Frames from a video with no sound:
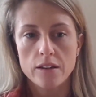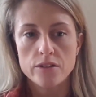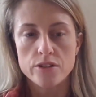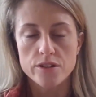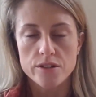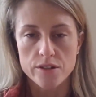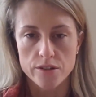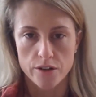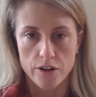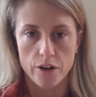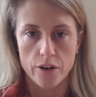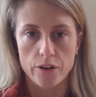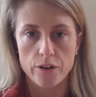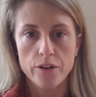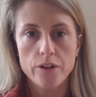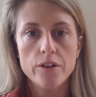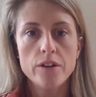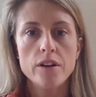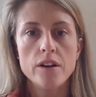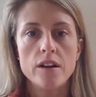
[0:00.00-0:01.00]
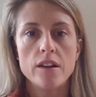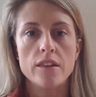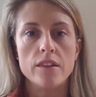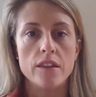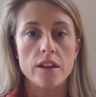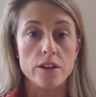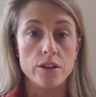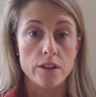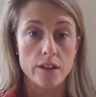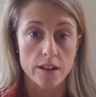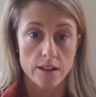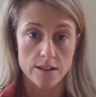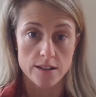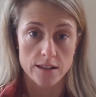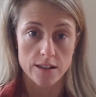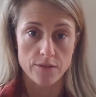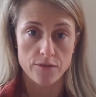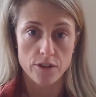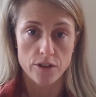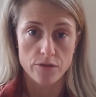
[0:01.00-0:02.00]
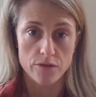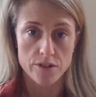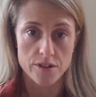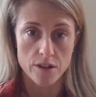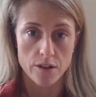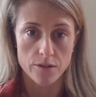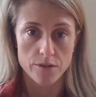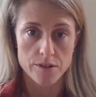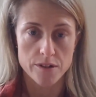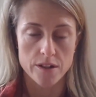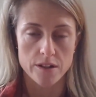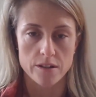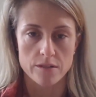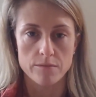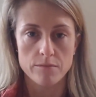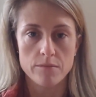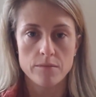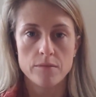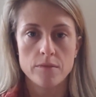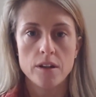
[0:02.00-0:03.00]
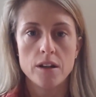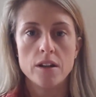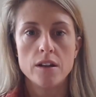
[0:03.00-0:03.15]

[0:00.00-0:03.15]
just know that you can deliver the results to them.